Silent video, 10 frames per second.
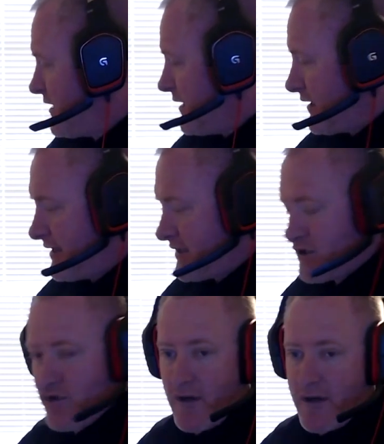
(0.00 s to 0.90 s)
Elite
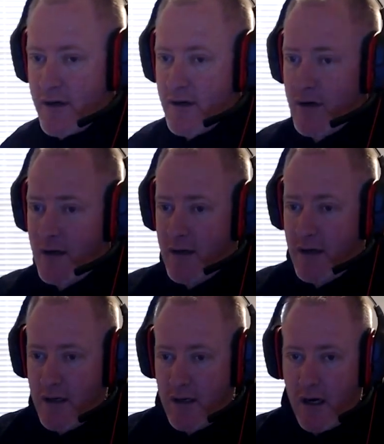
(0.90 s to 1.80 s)
controller
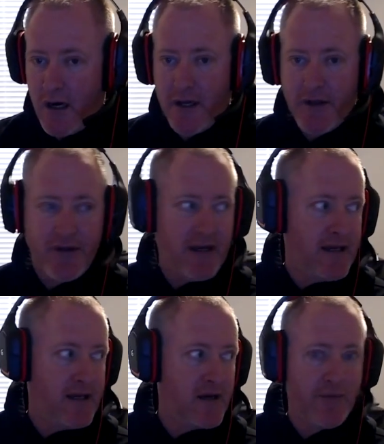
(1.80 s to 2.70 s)
on
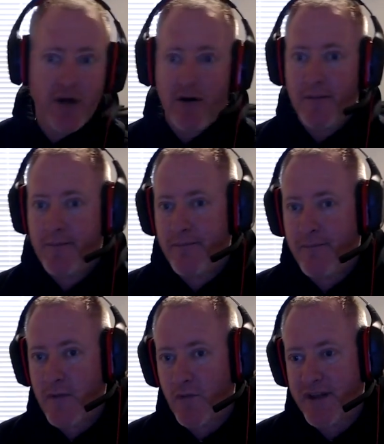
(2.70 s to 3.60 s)
the computer.
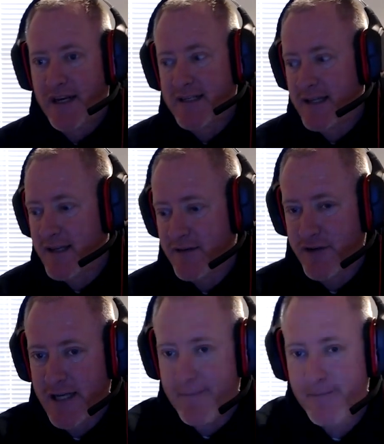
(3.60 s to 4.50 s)
With that said, thanks for your
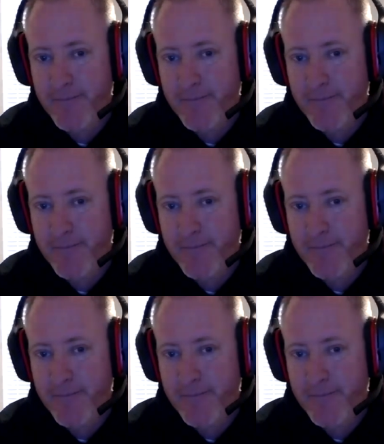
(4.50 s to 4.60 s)
time.